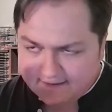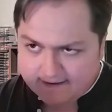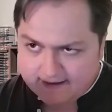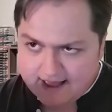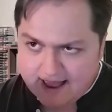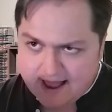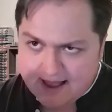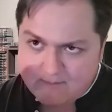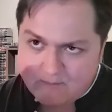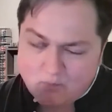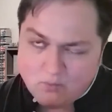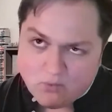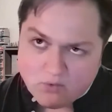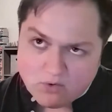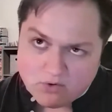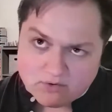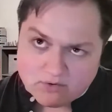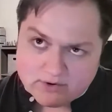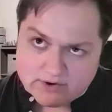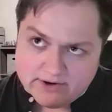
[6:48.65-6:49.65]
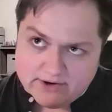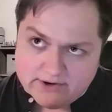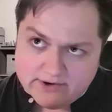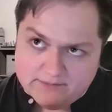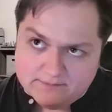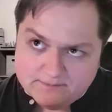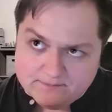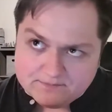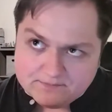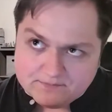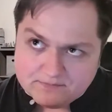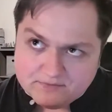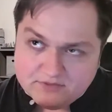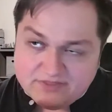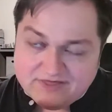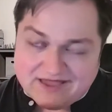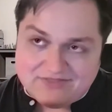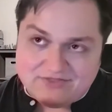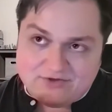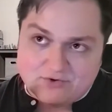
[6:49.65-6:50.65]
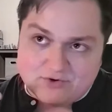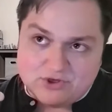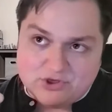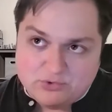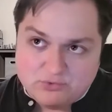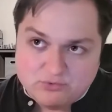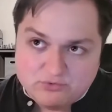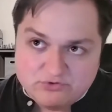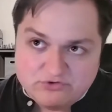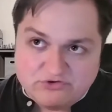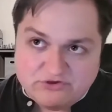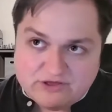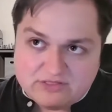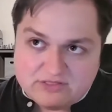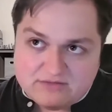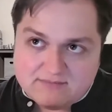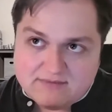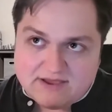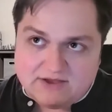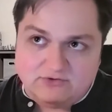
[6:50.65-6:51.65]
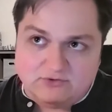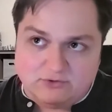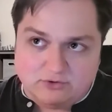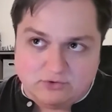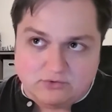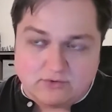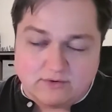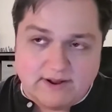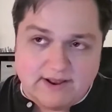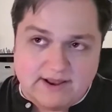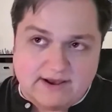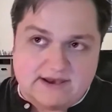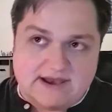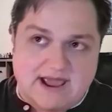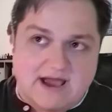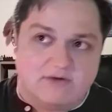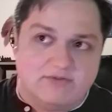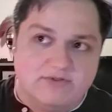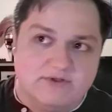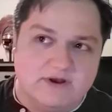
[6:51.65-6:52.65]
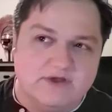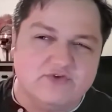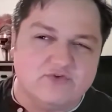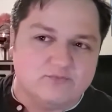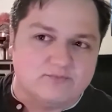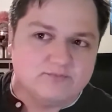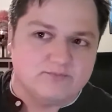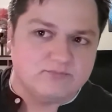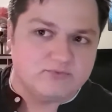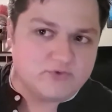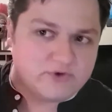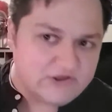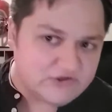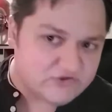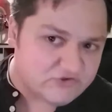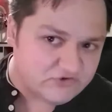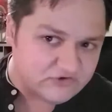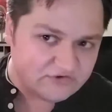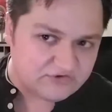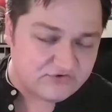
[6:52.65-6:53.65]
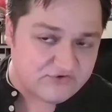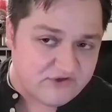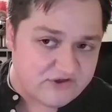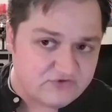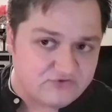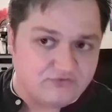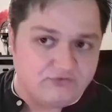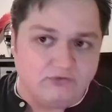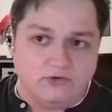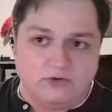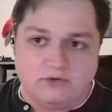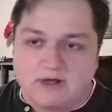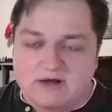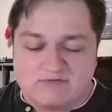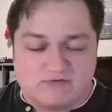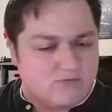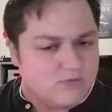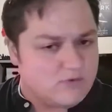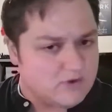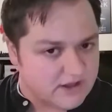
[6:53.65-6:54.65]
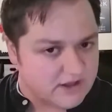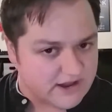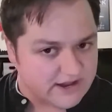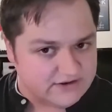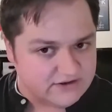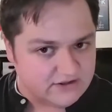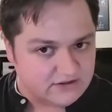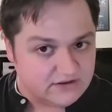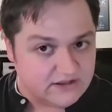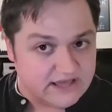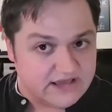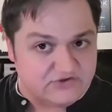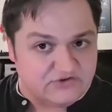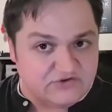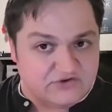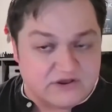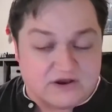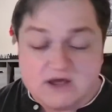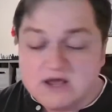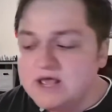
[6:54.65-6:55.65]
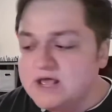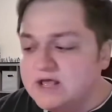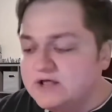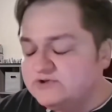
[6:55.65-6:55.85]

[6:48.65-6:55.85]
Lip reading: I'm worried that they're using The Mandalorian now that it's pretty successful, everyone kind of likes it,